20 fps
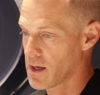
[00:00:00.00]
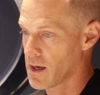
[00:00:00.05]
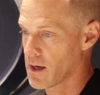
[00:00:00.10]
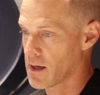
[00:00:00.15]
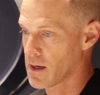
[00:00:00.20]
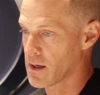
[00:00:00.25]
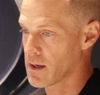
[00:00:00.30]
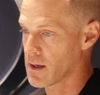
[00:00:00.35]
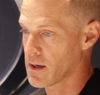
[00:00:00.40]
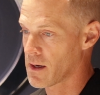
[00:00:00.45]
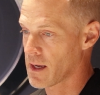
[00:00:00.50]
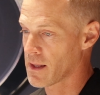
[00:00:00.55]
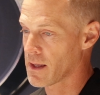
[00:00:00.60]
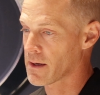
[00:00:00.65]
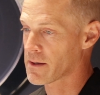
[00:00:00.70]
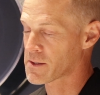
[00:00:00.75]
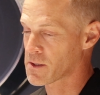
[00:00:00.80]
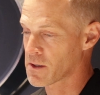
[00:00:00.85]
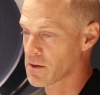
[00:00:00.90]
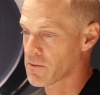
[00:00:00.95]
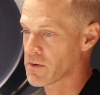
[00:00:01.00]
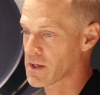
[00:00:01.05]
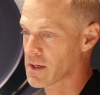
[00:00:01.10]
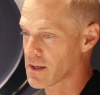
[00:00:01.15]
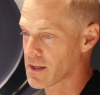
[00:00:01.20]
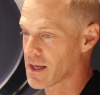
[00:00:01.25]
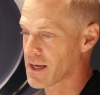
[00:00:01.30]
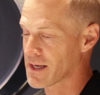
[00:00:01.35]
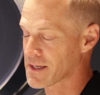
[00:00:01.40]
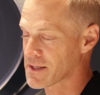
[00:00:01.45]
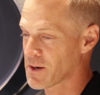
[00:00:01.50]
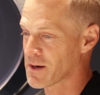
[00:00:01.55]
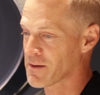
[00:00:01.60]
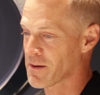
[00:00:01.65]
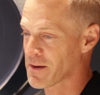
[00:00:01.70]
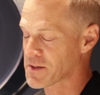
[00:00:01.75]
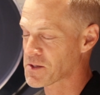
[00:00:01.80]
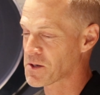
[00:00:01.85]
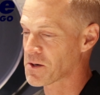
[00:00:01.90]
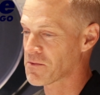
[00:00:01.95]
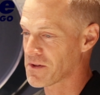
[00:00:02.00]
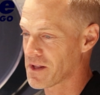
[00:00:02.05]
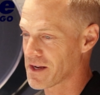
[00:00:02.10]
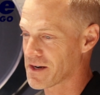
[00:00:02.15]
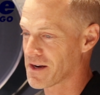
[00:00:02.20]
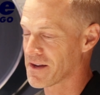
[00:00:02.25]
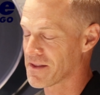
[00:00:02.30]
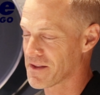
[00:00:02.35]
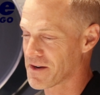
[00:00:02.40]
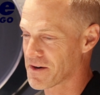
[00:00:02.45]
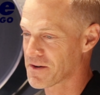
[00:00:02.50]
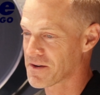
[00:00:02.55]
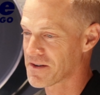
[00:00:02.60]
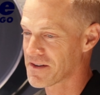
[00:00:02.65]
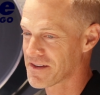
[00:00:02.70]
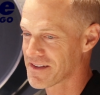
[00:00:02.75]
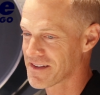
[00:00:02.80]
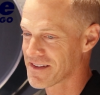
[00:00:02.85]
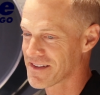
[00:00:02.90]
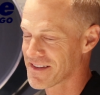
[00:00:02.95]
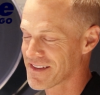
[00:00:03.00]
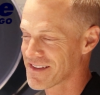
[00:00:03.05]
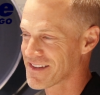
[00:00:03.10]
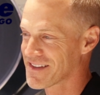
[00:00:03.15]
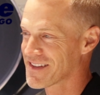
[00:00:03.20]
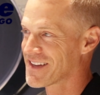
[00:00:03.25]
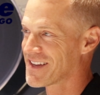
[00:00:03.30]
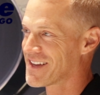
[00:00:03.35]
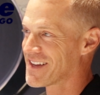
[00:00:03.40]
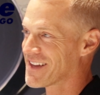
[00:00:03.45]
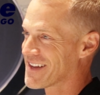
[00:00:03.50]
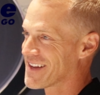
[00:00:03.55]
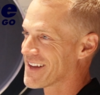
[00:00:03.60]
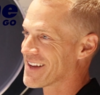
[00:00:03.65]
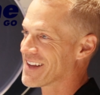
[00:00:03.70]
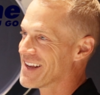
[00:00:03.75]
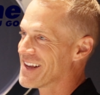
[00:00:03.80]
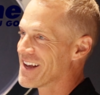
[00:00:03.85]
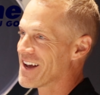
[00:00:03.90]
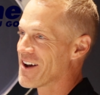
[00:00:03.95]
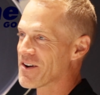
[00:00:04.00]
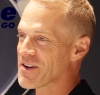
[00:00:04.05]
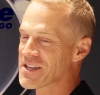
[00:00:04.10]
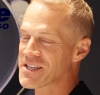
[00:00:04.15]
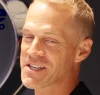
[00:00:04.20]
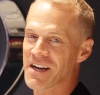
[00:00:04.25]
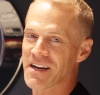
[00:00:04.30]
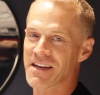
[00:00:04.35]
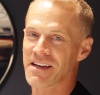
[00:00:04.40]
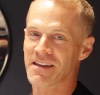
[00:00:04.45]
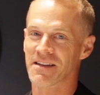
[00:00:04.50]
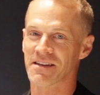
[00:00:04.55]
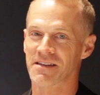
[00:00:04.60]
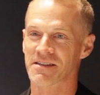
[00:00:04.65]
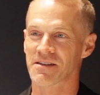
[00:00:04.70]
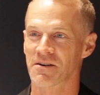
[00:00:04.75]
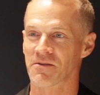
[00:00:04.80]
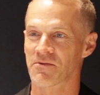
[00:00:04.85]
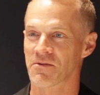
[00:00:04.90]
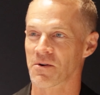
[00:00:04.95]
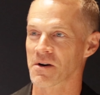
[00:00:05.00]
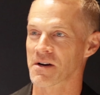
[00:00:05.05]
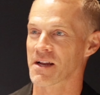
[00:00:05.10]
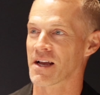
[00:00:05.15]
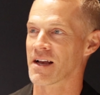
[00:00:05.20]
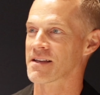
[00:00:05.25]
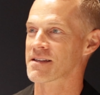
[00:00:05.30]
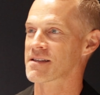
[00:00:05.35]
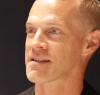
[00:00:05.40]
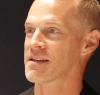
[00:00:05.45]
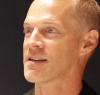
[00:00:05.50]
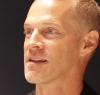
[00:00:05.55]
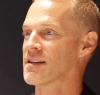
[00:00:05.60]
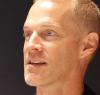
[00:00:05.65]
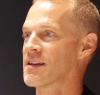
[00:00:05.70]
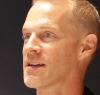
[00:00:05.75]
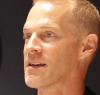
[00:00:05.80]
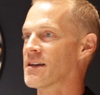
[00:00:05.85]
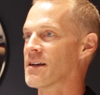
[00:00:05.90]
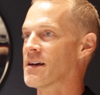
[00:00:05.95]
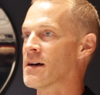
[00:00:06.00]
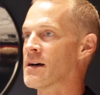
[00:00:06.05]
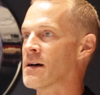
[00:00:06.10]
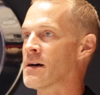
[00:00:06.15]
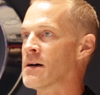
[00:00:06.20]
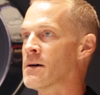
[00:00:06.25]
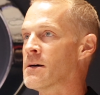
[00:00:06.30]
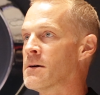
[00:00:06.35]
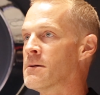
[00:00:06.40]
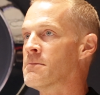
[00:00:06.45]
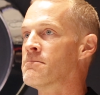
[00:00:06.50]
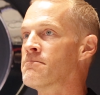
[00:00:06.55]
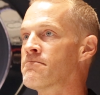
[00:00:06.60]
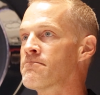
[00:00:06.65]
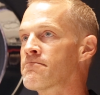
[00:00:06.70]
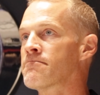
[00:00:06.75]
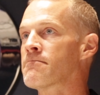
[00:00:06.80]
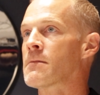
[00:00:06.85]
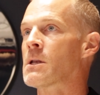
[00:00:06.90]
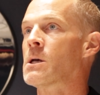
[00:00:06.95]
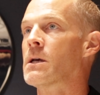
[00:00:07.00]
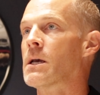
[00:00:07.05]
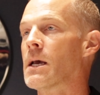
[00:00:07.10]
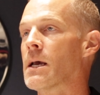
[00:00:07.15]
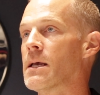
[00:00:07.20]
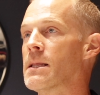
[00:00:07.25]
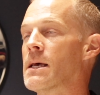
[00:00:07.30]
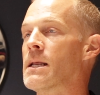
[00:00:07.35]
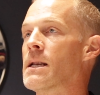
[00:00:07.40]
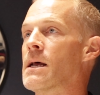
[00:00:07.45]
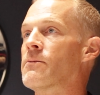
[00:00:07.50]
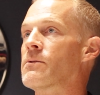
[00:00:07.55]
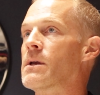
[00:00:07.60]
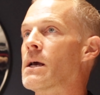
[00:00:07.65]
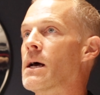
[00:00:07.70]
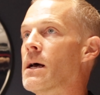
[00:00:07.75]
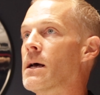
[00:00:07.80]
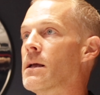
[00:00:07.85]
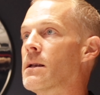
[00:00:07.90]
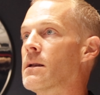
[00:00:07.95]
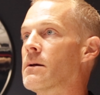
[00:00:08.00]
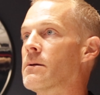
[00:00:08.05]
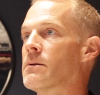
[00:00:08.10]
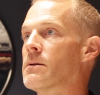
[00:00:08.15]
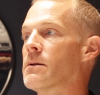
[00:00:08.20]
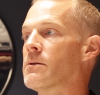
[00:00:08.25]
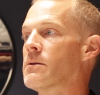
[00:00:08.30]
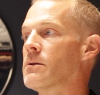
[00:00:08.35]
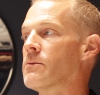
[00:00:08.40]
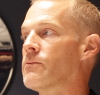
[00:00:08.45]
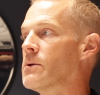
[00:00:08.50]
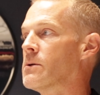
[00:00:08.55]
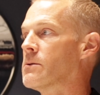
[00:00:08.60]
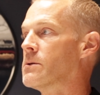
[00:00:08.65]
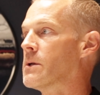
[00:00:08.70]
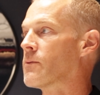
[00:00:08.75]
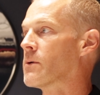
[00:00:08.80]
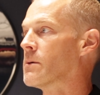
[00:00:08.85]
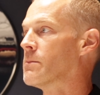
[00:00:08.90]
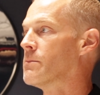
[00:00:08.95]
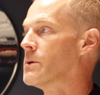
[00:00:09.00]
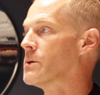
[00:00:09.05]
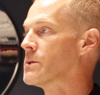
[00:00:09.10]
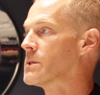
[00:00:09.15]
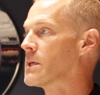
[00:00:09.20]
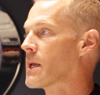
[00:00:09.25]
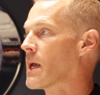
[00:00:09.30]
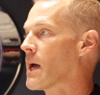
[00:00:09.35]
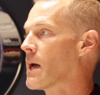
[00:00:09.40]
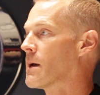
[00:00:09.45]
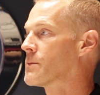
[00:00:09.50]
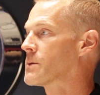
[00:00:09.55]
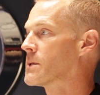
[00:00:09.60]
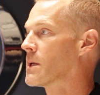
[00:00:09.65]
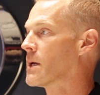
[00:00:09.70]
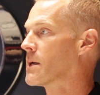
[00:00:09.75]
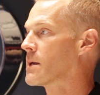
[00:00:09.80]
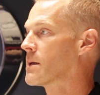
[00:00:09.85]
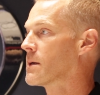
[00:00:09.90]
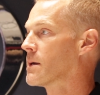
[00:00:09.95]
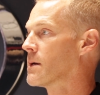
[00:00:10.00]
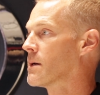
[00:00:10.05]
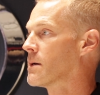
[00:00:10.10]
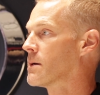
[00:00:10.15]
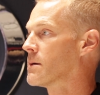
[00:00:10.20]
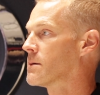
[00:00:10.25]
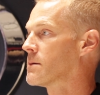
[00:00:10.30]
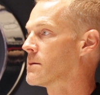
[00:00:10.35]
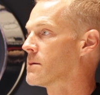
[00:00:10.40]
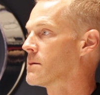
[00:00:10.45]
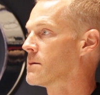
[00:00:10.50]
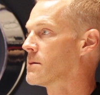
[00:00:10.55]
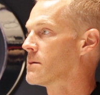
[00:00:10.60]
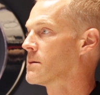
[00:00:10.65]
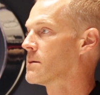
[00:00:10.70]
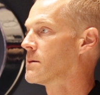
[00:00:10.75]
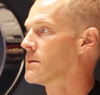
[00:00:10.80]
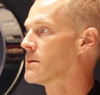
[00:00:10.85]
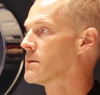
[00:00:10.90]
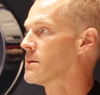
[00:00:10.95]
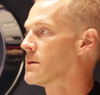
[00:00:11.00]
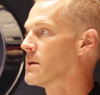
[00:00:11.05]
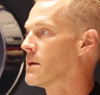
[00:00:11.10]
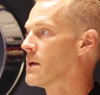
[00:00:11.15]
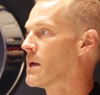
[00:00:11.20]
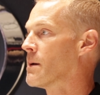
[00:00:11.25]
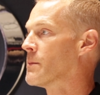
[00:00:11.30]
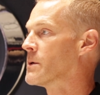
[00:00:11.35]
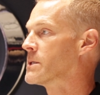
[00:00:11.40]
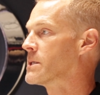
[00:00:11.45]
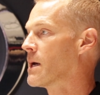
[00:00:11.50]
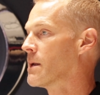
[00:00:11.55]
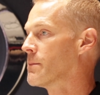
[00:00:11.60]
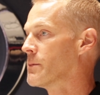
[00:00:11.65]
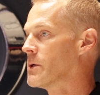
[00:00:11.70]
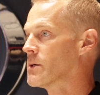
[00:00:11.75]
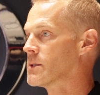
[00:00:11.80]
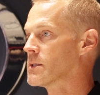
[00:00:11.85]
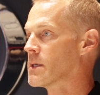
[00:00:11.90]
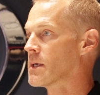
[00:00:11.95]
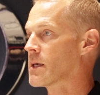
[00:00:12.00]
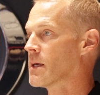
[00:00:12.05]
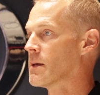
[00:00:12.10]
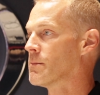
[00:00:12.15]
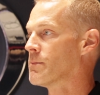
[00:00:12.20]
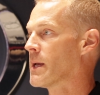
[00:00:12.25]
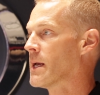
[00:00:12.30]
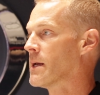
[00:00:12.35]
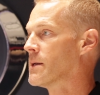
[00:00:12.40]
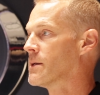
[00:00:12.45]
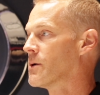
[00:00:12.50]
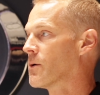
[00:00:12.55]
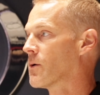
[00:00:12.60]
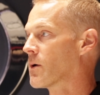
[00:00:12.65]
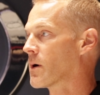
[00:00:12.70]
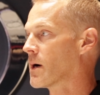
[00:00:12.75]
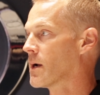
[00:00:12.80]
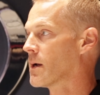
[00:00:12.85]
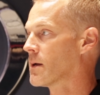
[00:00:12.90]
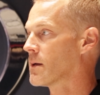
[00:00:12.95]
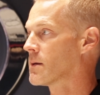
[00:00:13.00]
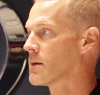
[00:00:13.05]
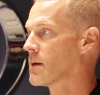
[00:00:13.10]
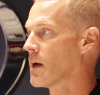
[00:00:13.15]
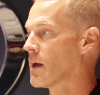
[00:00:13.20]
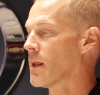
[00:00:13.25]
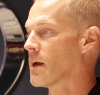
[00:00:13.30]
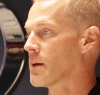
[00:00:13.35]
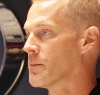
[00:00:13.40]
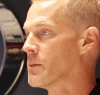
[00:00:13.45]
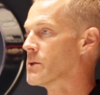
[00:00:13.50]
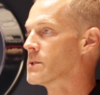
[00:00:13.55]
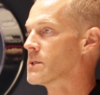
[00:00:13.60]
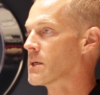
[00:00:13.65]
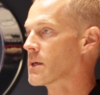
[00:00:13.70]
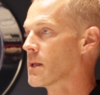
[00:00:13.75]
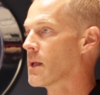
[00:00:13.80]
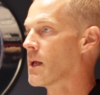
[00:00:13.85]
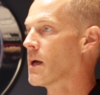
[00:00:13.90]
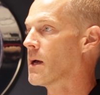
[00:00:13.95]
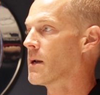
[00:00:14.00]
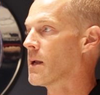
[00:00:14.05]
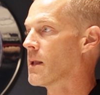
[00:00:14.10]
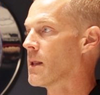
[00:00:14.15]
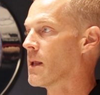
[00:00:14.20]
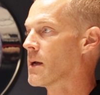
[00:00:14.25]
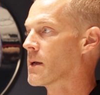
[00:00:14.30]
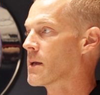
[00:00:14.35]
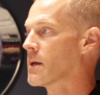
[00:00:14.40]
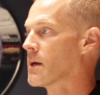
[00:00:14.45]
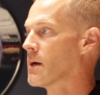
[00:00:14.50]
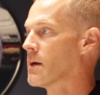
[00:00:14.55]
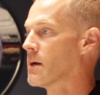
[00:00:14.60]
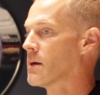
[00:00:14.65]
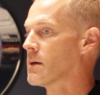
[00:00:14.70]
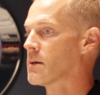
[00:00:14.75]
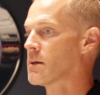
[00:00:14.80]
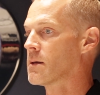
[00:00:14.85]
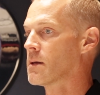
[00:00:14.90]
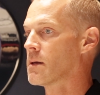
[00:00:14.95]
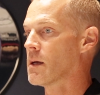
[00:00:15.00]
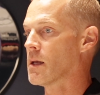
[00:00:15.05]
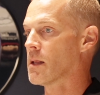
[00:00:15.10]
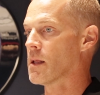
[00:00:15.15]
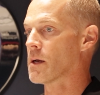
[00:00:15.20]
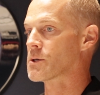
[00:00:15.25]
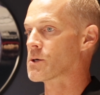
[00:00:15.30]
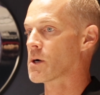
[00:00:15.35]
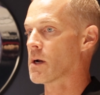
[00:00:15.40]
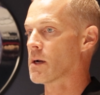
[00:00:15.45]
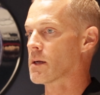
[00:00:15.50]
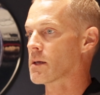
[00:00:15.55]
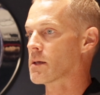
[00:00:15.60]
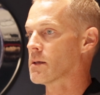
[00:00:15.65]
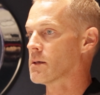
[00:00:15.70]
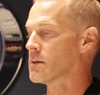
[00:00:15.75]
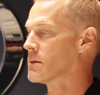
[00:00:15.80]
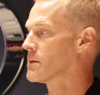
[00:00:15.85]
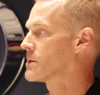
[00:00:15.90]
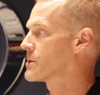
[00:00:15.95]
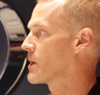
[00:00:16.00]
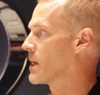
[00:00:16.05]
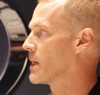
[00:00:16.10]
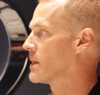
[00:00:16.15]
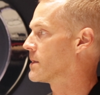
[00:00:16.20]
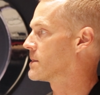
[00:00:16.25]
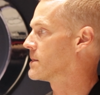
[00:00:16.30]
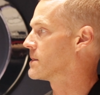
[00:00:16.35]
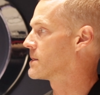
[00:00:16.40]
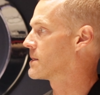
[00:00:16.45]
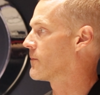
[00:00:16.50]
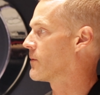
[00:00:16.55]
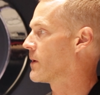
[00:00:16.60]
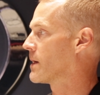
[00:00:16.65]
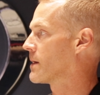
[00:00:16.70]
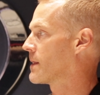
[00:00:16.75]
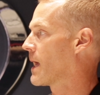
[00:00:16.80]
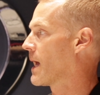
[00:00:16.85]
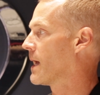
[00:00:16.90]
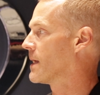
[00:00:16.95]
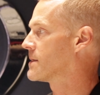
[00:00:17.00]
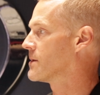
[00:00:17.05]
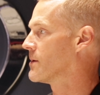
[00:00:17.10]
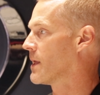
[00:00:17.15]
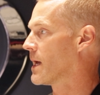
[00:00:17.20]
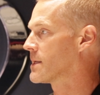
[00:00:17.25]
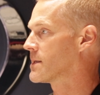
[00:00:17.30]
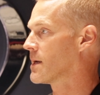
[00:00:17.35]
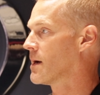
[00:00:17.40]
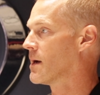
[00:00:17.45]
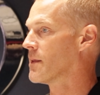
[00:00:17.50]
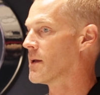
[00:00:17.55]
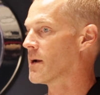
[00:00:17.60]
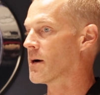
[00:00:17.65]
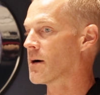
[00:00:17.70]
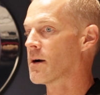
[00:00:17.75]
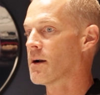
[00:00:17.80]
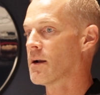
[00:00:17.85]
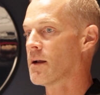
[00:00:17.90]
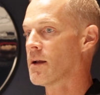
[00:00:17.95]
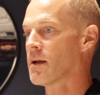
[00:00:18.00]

Uh, I like surfing a lot, so I got Surfline on there. Always checking the surf forecast. Um, and then I've got a, a, few different music apps like uh, Amazon Music and Pandora. I like music a lot. I like uh, electronic and trance and stuff like that. So that's on there.